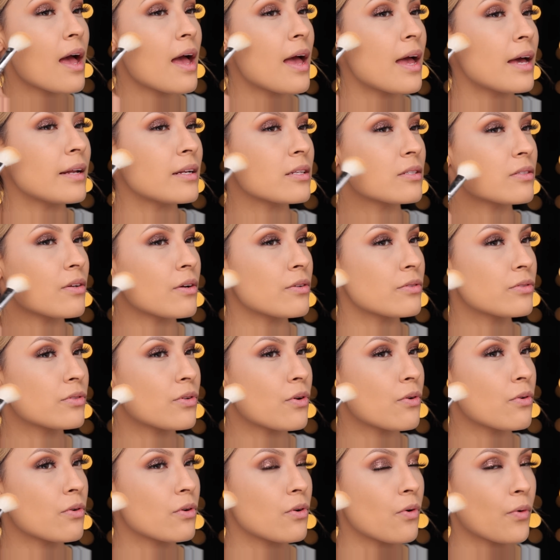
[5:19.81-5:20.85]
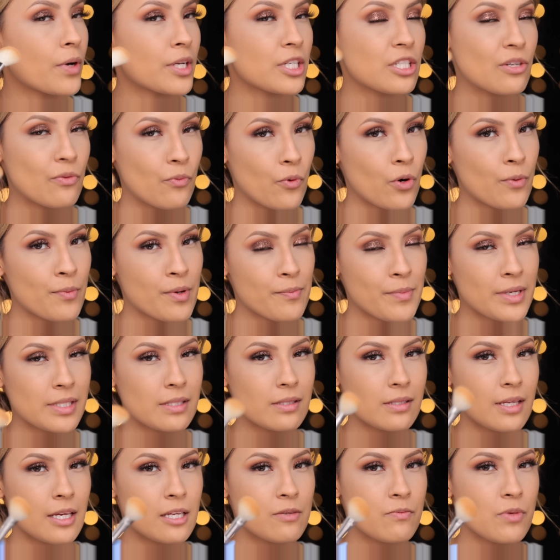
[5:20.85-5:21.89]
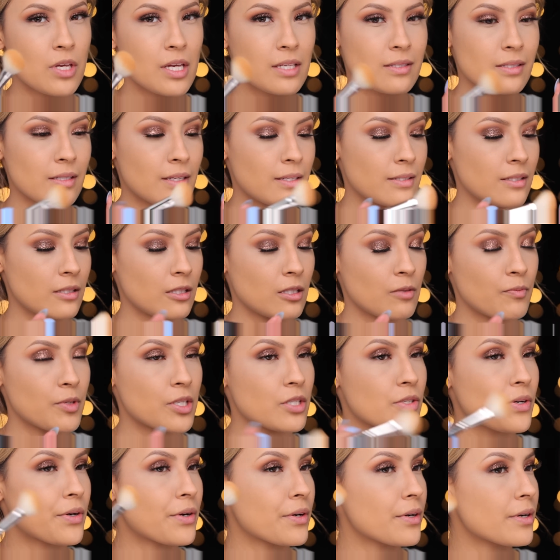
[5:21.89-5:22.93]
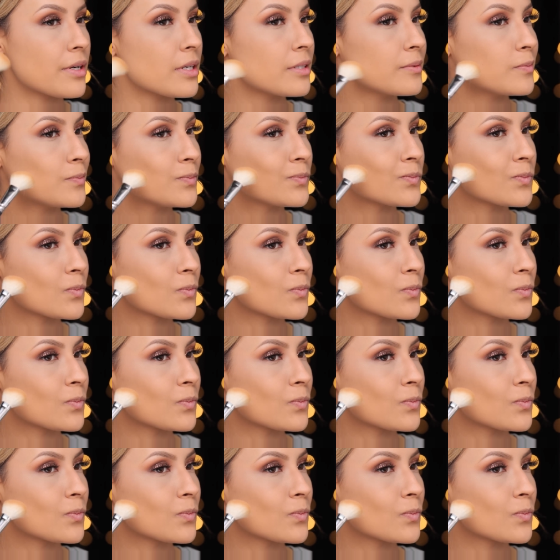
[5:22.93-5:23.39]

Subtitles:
and it's also going to warm up my skin because it is a little bit darker.